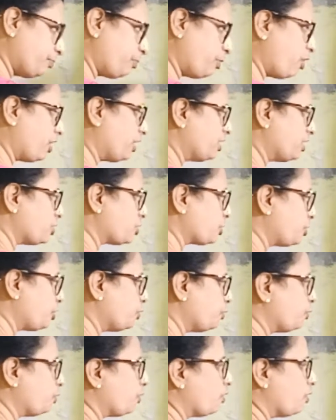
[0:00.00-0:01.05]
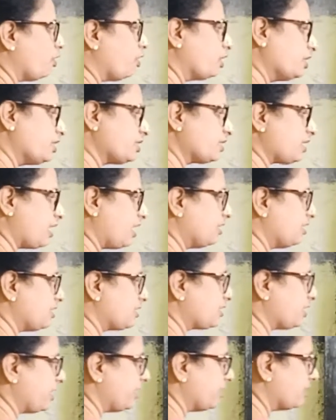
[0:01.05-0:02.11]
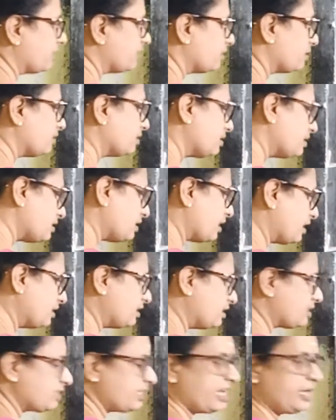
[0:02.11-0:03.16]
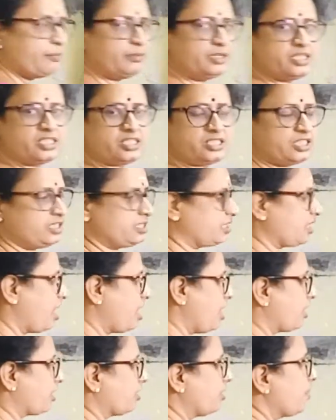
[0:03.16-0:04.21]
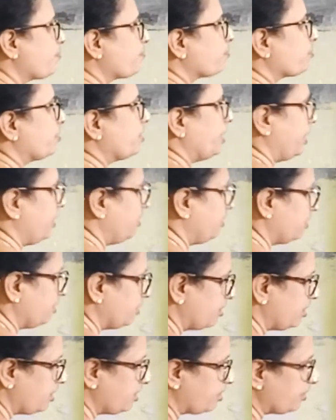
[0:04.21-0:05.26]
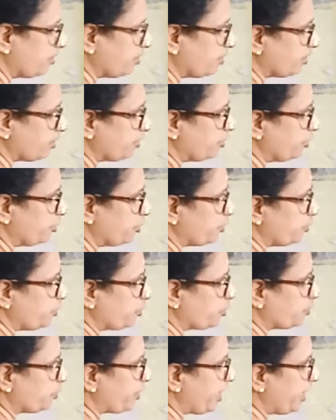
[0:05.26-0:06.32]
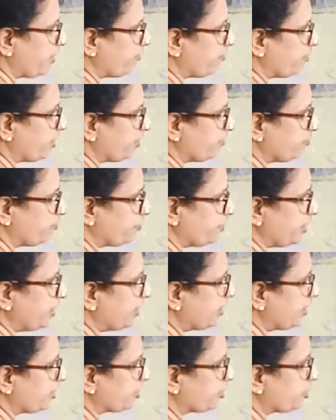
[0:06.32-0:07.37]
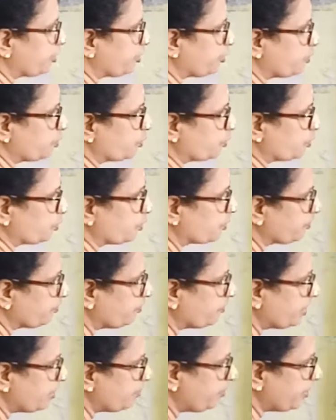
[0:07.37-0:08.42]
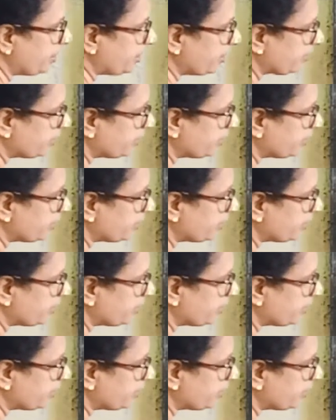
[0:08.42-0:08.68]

a point Q on the other side at the same distance R, then due to A1 field at Q will be